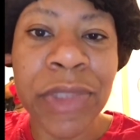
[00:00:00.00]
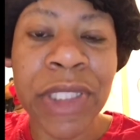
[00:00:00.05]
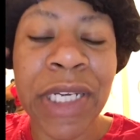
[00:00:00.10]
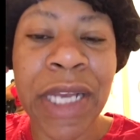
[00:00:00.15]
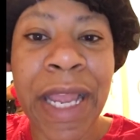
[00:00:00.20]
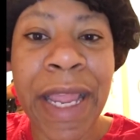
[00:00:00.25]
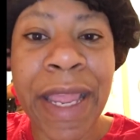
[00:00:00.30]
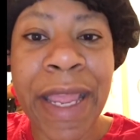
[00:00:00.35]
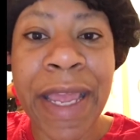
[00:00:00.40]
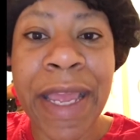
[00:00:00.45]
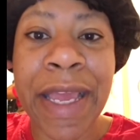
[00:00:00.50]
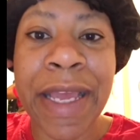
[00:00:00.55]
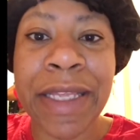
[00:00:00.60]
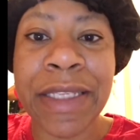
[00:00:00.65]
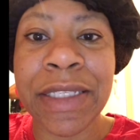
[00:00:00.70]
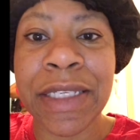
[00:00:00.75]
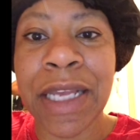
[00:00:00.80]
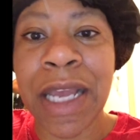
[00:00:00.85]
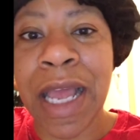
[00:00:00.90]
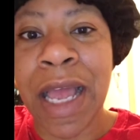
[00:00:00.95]

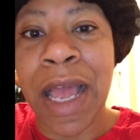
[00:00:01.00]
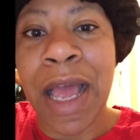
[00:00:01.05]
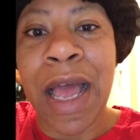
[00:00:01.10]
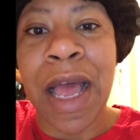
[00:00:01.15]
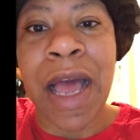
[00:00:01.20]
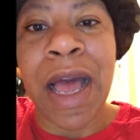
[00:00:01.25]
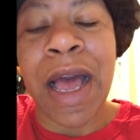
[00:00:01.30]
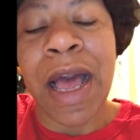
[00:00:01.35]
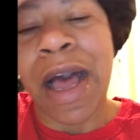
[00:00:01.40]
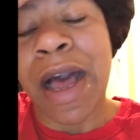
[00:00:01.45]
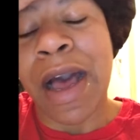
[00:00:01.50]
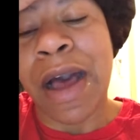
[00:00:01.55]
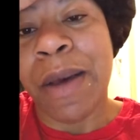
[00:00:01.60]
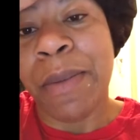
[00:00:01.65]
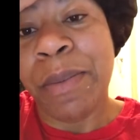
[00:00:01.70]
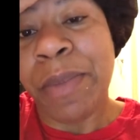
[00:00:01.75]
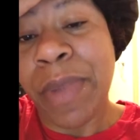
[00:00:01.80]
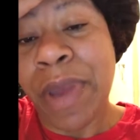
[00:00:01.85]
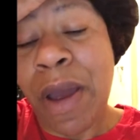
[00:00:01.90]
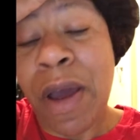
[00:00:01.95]
And
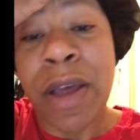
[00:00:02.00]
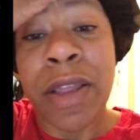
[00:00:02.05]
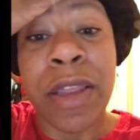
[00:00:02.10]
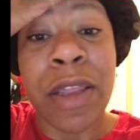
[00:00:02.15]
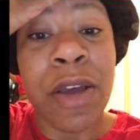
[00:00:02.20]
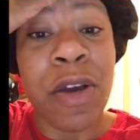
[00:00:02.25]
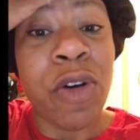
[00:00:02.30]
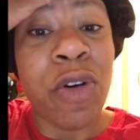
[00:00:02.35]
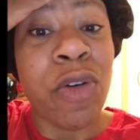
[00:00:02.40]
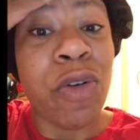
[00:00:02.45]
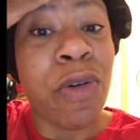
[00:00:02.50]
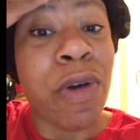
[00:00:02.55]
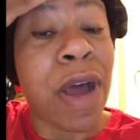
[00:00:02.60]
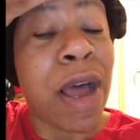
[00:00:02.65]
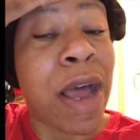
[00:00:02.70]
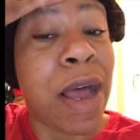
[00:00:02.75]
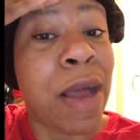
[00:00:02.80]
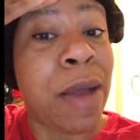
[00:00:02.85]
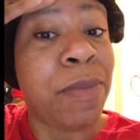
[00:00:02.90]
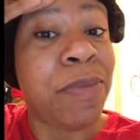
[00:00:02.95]
although
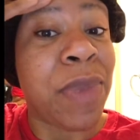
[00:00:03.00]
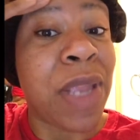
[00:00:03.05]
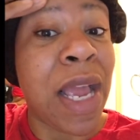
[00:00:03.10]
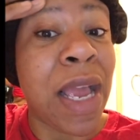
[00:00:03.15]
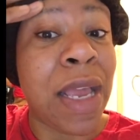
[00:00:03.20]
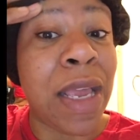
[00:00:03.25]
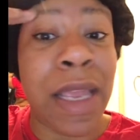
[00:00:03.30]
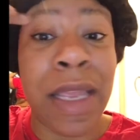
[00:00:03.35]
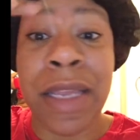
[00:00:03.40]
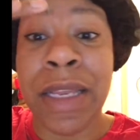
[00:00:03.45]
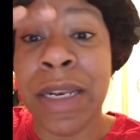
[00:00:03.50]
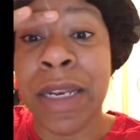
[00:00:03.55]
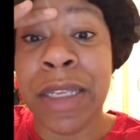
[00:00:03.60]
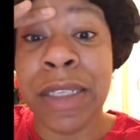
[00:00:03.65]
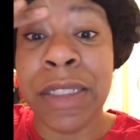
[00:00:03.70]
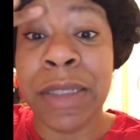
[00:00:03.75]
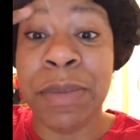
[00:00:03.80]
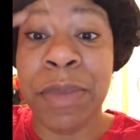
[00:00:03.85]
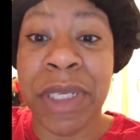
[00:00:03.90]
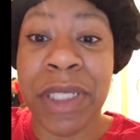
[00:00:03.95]
I'm not in
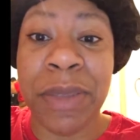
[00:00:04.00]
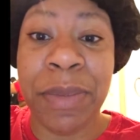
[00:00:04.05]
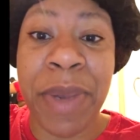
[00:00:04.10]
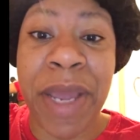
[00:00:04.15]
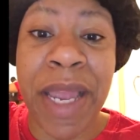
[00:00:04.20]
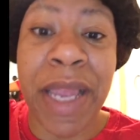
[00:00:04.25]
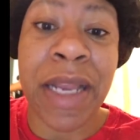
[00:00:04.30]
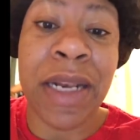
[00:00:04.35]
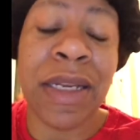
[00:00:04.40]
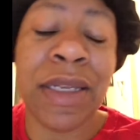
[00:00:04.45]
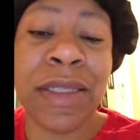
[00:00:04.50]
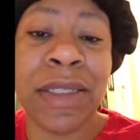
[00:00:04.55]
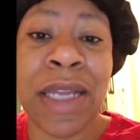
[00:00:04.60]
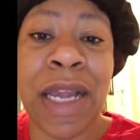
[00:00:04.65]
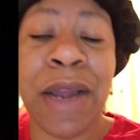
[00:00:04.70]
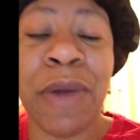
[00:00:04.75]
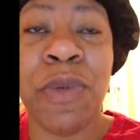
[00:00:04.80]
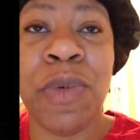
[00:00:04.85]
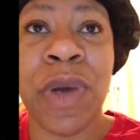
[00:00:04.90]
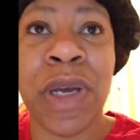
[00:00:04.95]
as much pain as
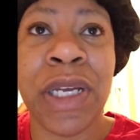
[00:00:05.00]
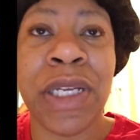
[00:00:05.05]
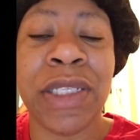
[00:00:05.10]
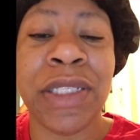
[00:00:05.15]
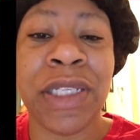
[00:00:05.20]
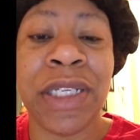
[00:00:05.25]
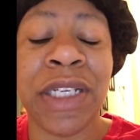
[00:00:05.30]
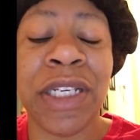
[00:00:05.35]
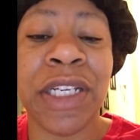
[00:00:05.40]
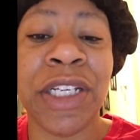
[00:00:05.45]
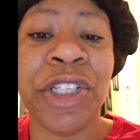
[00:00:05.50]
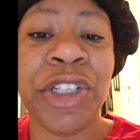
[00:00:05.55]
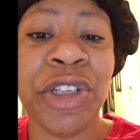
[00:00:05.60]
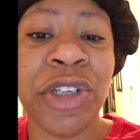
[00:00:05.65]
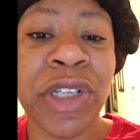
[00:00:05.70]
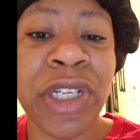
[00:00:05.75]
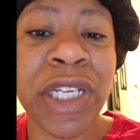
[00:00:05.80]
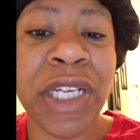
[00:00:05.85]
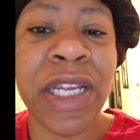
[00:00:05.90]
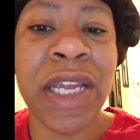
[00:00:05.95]
I was
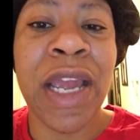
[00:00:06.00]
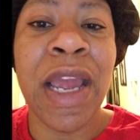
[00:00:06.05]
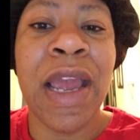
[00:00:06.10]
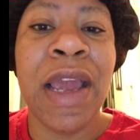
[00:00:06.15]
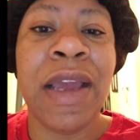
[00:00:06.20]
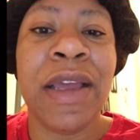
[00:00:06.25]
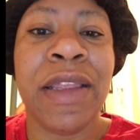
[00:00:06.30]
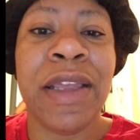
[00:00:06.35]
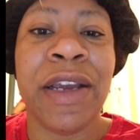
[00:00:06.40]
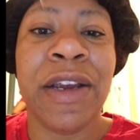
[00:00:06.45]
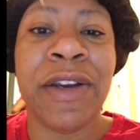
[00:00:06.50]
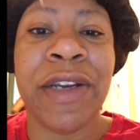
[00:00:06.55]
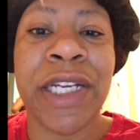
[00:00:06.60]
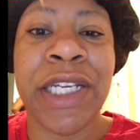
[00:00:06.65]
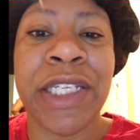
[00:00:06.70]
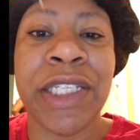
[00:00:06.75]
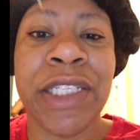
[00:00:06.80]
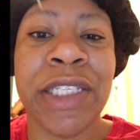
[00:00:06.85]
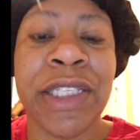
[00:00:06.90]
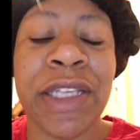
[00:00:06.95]
initially, there
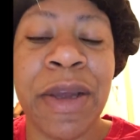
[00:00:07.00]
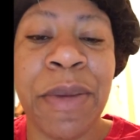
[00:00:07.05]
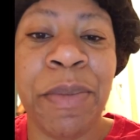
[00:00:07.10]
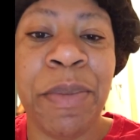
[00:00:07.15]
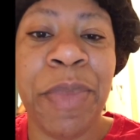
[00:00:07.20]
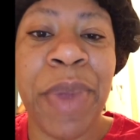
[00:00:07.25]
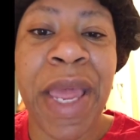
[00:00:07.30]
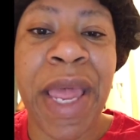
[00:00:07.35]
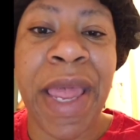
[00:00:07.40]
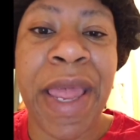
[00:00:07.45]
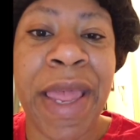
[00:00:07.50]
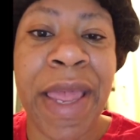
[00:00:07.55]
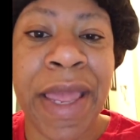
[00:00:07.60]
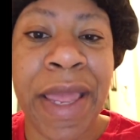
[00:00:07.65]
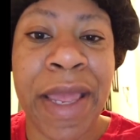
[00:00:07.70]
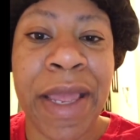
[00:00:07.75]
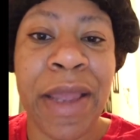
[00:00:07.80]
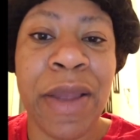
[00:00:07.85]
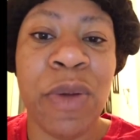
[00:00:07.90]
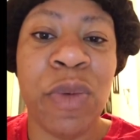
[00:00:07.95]
is some
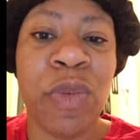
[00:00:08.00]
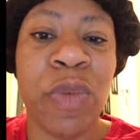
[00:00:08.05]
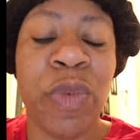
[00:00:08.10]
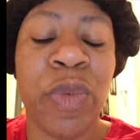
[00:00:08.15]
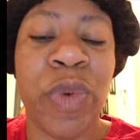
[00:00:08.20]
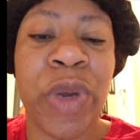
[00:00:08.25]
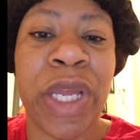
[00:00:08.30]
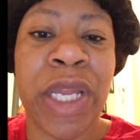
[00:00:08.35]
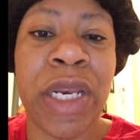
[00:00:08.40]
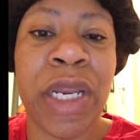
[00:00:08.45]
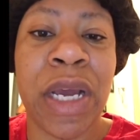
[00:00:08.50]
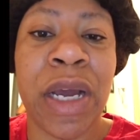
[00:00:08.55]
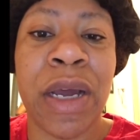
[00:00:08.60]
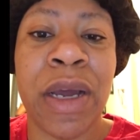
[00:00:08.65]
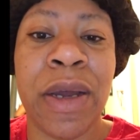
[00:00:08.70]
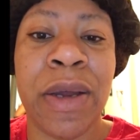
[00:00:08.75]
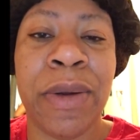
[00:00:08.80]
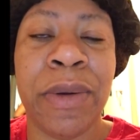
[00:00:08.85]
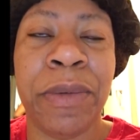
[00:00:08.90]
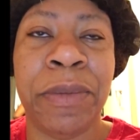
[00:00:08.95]
pain with,
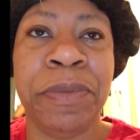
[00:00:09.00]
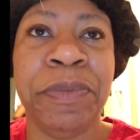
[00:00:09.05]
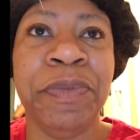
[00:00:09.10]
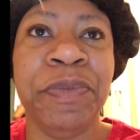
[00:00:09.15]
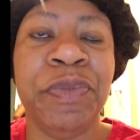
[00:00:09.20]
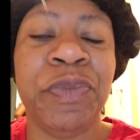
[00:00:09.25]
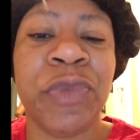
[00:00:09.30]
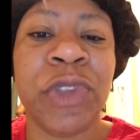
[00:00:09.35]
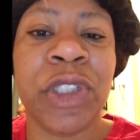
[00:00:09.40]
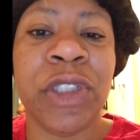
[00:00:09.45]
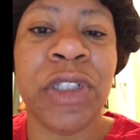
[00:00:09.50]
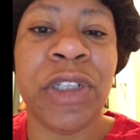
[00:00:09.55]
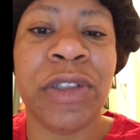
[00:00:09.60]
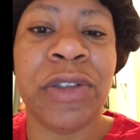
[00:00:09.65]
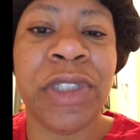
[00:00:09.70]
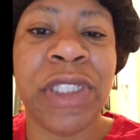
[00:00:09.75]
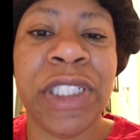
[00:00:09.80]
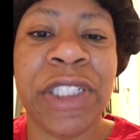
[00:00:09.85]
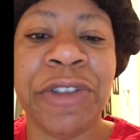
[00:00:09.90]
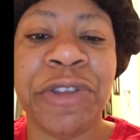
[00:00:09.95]

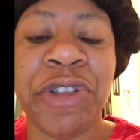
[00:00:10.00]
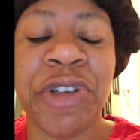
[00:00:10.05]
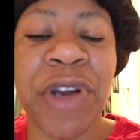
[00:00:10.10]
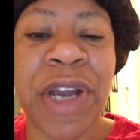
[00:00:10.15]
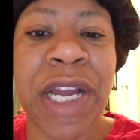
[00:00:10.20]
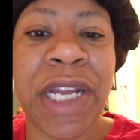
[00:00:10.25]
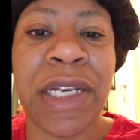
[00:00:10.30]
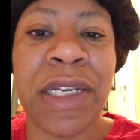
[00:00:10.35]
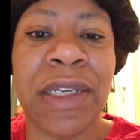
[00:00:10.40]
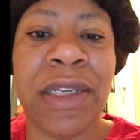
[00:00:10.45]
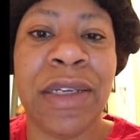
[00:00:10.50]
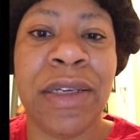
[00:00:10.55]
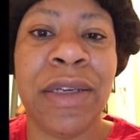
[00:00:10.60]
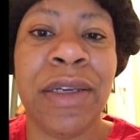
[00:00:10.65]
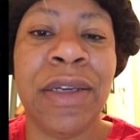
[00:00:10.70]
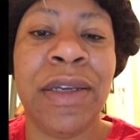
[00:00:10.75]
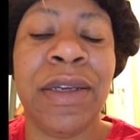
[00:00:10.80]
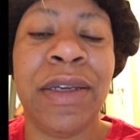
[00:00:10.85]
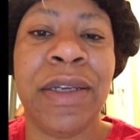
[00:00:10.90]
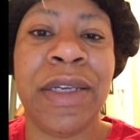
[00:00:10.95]
still trying to
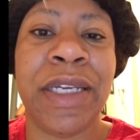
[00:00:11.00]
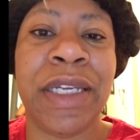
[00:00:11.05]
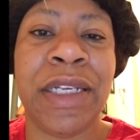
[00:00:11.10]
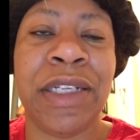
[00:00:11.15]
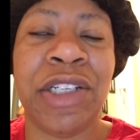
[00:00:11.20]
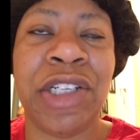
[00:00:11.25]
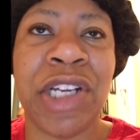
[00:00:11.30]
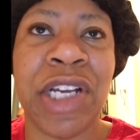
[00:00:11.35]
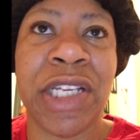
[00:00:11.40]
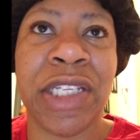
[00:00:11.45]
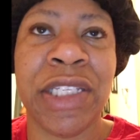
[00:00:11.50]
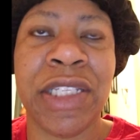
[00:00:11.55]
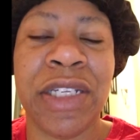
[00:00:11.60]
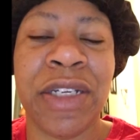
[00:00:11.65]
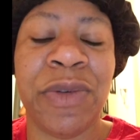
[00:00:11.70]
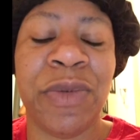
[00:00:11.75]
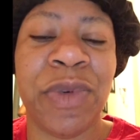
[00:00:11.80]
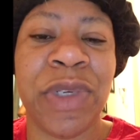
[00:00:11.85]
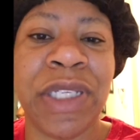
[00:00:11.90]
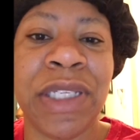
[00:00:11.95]
get
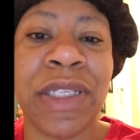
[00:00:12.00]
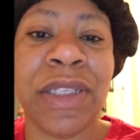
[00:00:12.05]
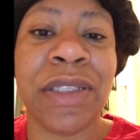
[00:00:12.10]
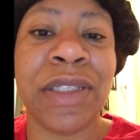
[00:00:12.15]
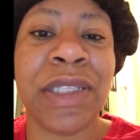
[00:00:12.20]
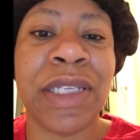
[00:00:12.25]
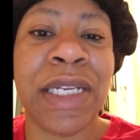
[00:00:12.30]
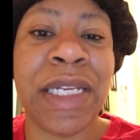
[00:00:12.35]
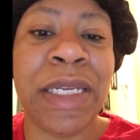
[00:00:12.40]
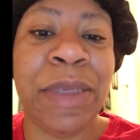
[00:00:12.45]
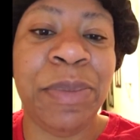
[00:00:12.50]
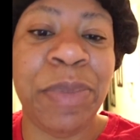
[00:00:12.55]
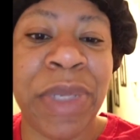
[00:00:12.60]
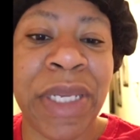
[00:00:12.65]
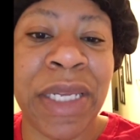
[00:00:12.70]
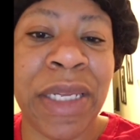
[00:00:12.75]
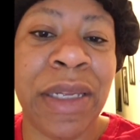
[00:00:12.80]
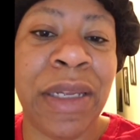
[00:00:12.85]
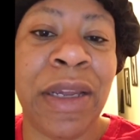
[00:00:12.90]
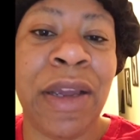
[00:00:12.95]
adjusted with
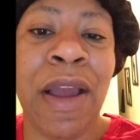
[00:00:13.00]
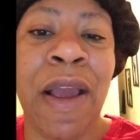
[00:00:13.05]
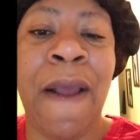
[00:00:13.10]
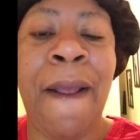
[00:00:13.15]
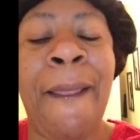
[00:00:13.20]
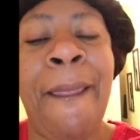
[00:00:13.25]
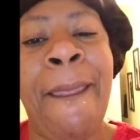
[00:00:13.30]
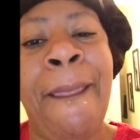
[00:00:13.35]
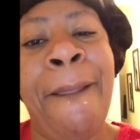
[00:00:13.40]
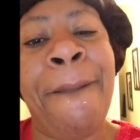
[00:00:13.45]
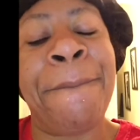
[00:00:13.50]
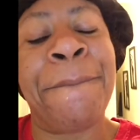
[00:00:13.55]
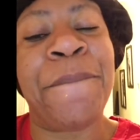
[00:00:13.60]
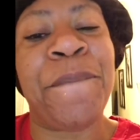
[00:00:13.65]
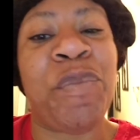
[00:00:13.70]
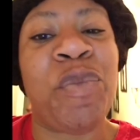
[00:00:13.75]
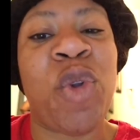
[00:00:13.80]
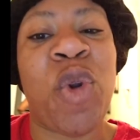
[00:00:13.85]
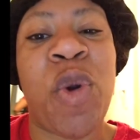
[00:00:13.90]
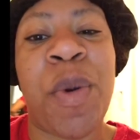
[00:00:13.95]
sleeping
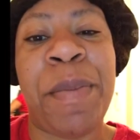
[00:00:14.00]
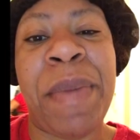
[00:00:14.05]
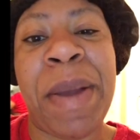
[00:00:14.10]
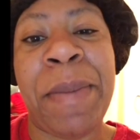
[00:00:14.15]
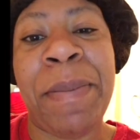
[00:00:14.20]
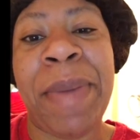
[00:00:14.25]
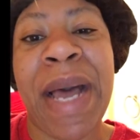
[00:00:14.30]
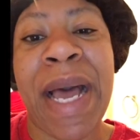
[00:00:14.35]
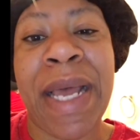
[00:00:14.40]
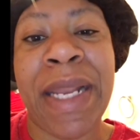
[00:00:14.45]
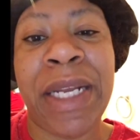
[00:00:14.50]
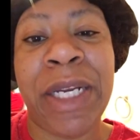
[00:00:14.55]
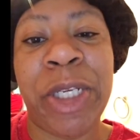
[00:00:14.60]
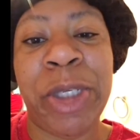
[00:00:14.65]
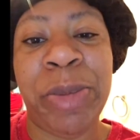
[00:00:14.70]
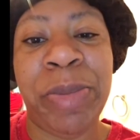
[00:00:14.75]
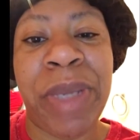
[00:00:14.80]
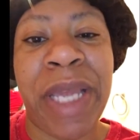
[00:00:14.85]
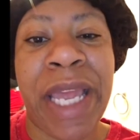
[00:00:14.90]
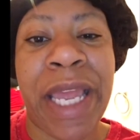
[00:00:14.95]
on my
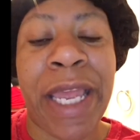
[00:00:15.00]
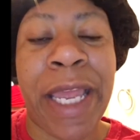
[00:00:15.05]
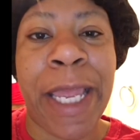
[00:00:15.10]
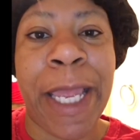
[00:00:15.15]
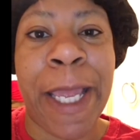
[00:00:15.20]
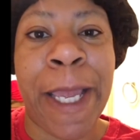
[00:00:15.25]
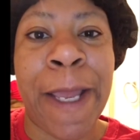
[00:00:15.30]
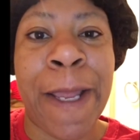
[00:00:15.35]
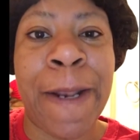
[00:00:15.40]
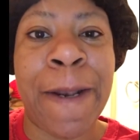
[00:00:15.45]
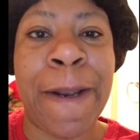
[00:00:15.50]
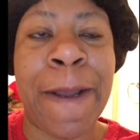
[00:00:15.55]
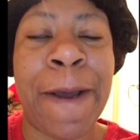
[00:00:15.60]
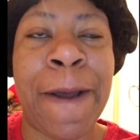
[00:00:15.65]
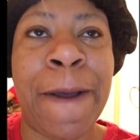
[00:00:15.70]
bottom. And,